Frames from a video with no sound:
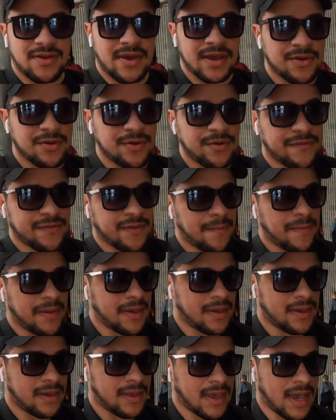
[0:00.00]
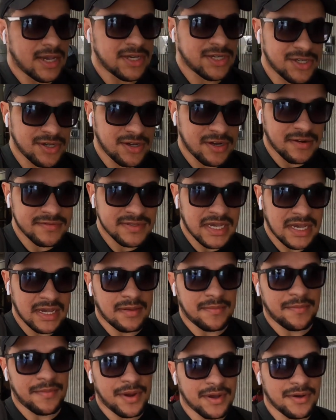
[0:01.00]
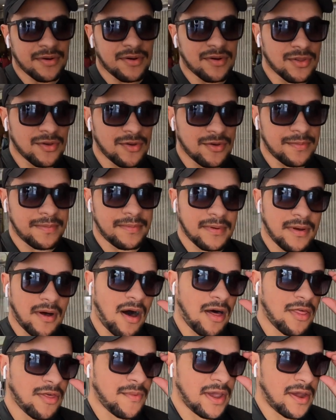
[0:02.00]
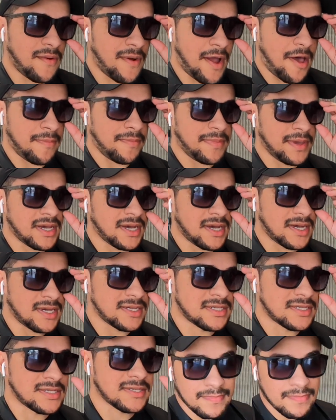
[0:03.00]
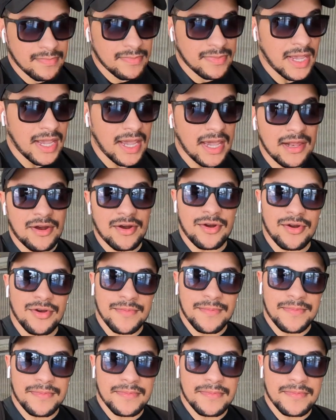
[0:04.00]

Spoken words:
I goofed a bit. I should have taken the Brickell loop all the way around because the inner loop